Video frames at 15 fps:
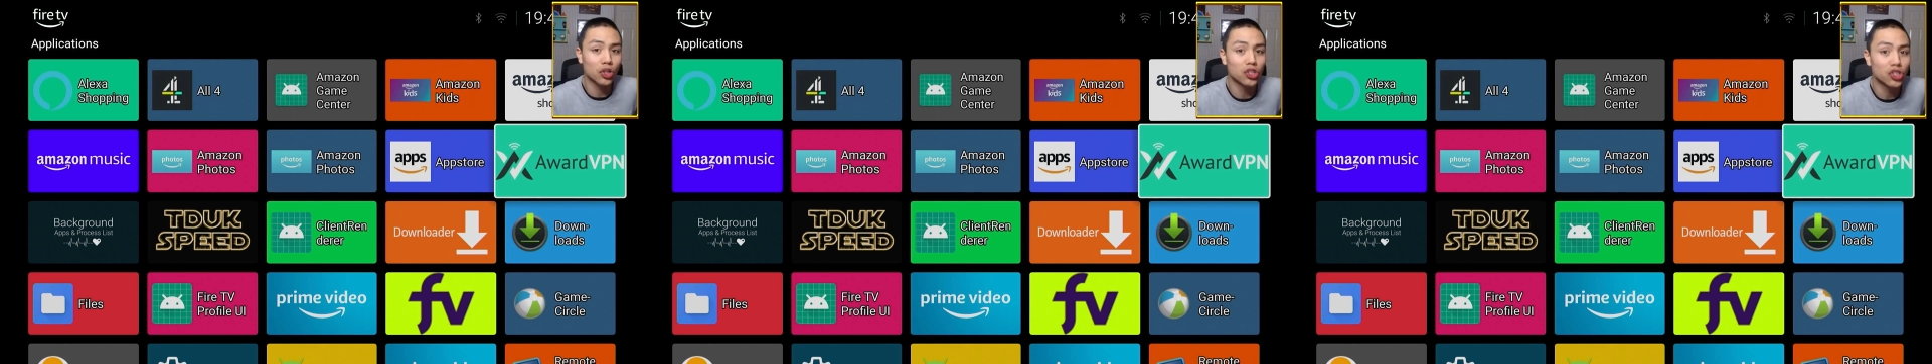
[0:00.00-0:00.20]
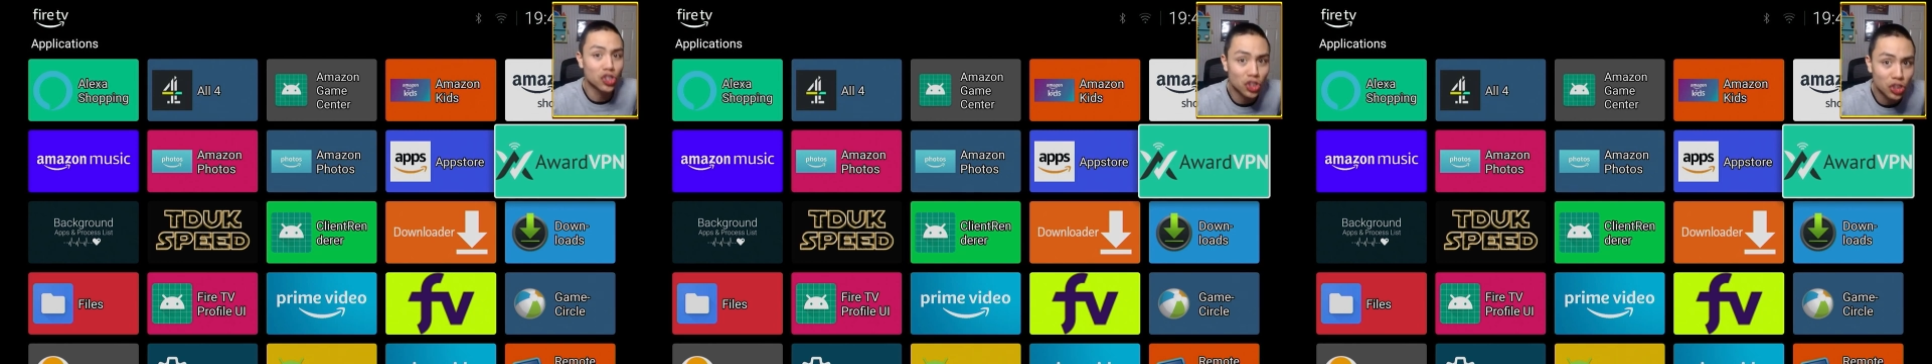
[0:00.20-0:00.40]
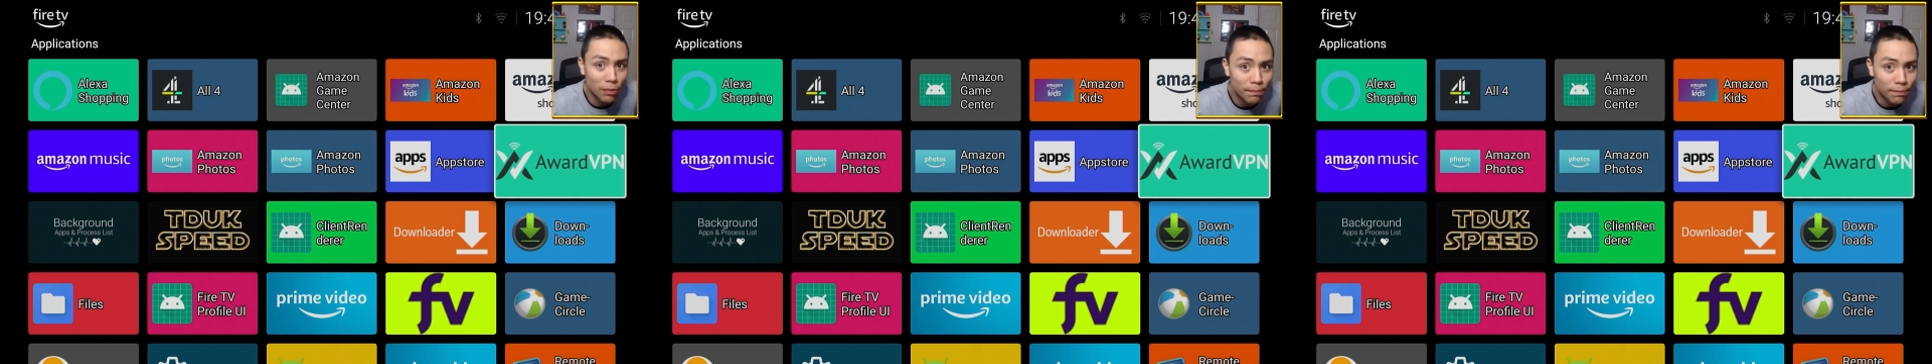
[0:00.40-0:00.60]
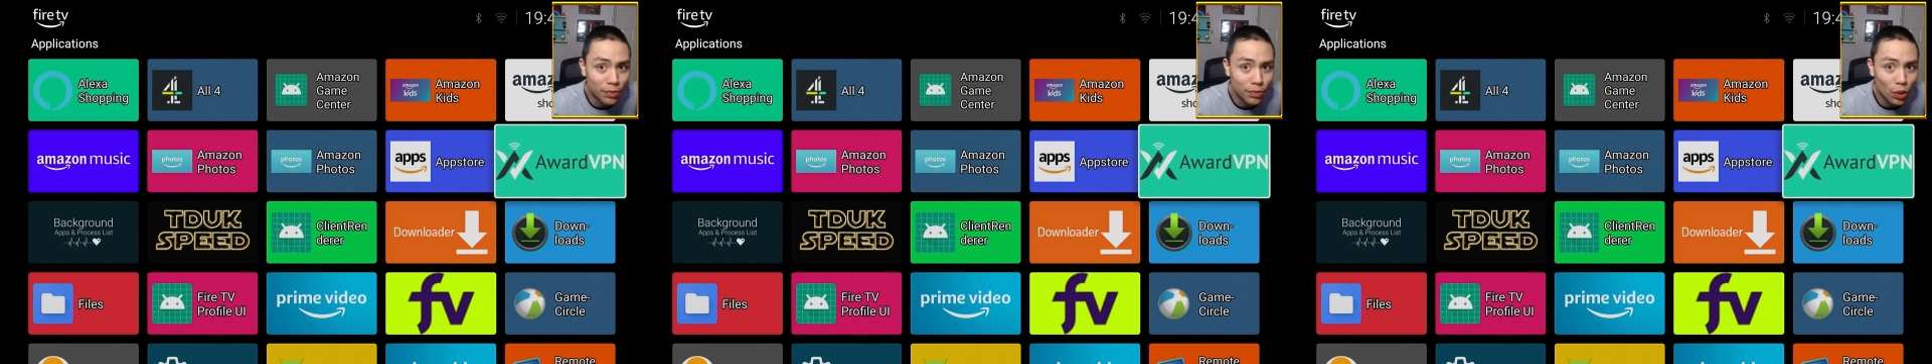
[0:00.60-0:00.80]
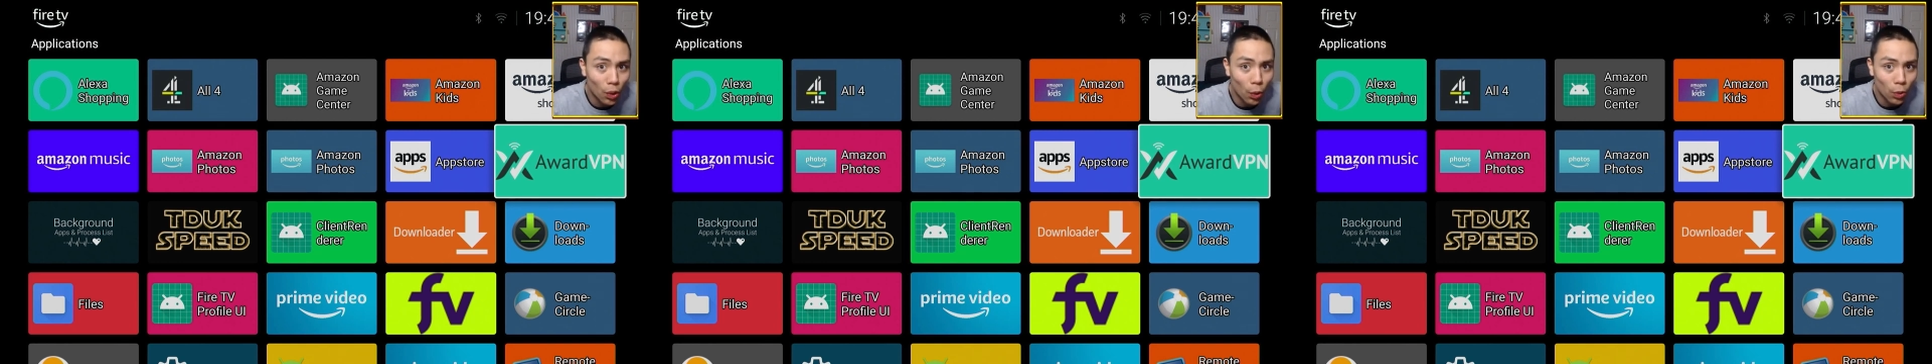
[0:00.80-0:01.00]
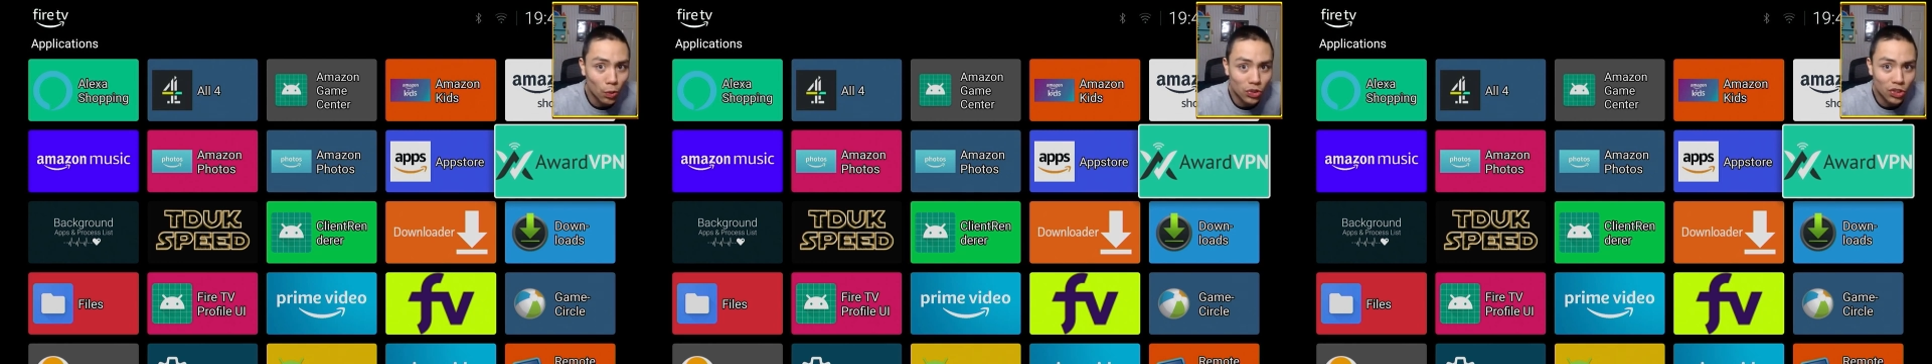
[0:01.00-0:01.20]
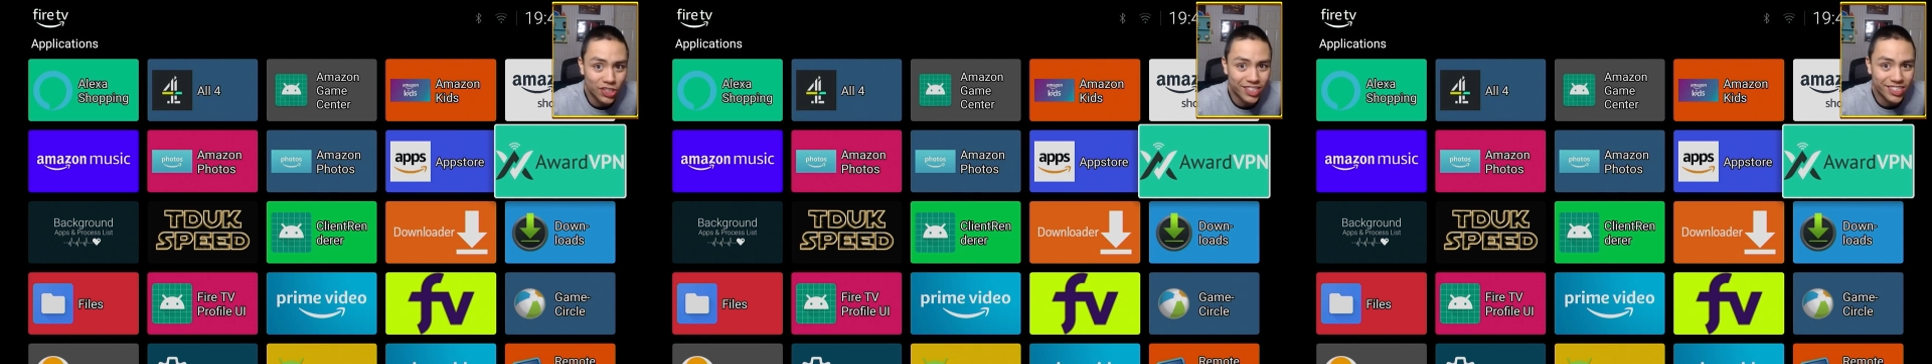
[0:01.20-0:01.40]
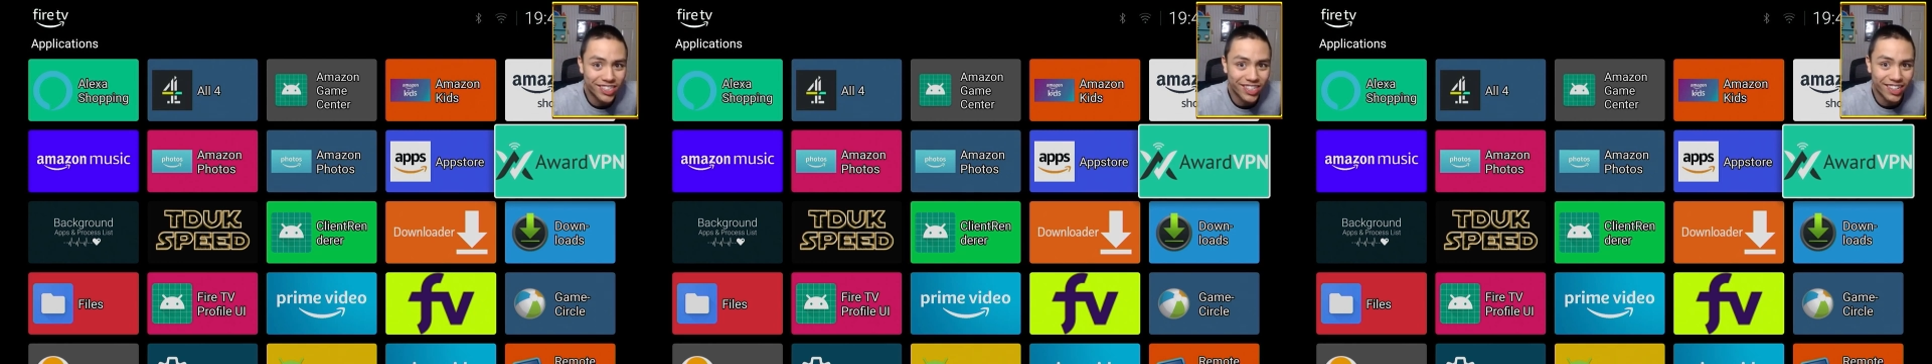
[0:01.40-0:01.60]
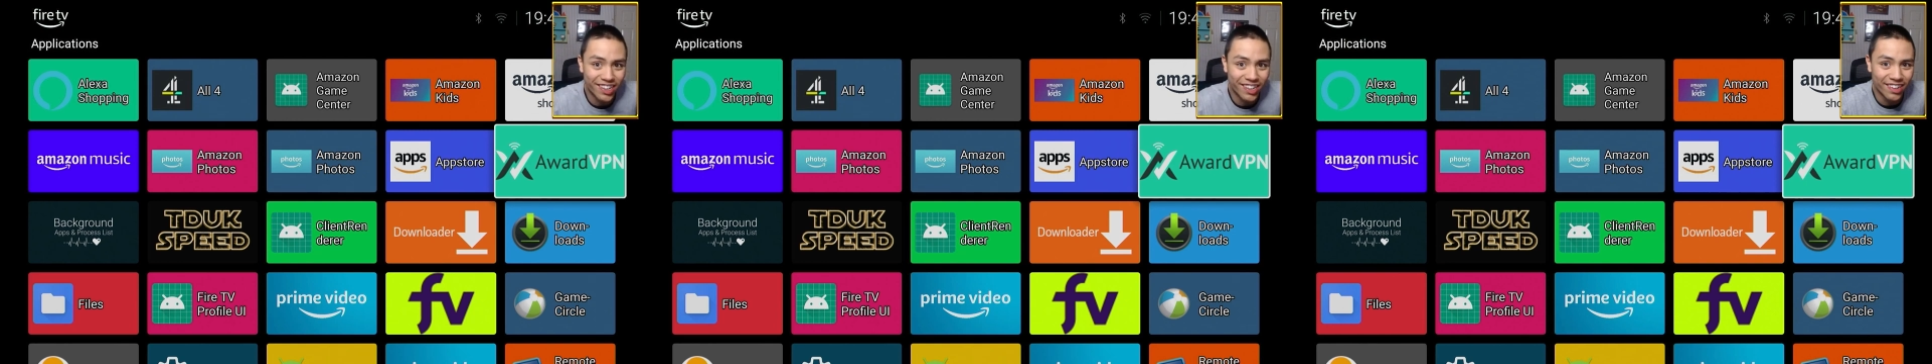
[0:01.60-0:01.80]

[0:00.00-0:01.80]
custom norms.